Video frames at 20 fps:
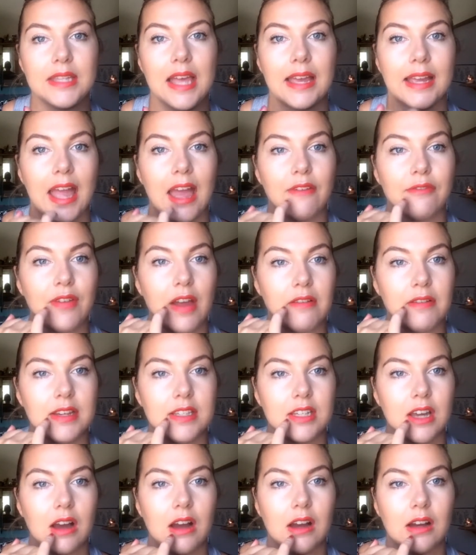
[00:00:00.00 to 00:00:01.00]
I get a very
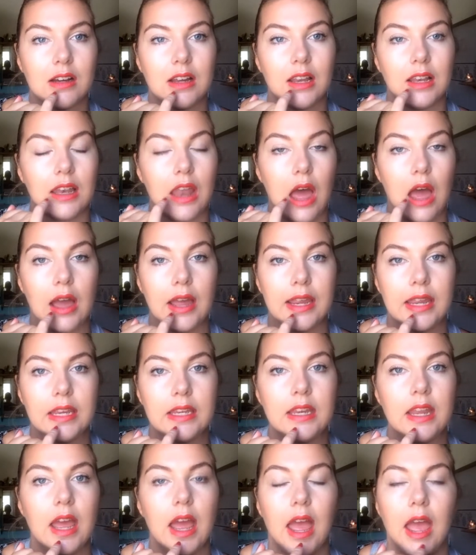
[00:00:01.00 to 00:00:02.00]
dark
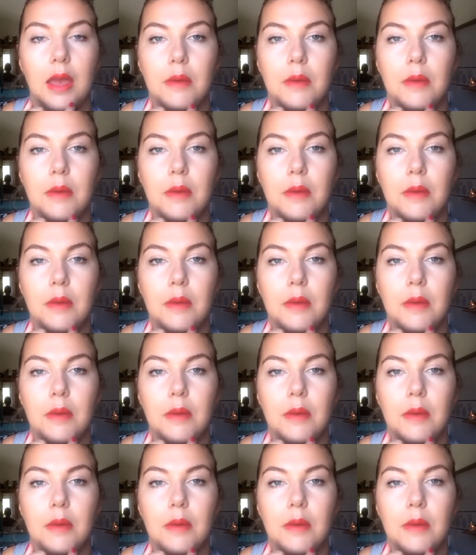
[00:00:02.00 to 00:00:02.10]
line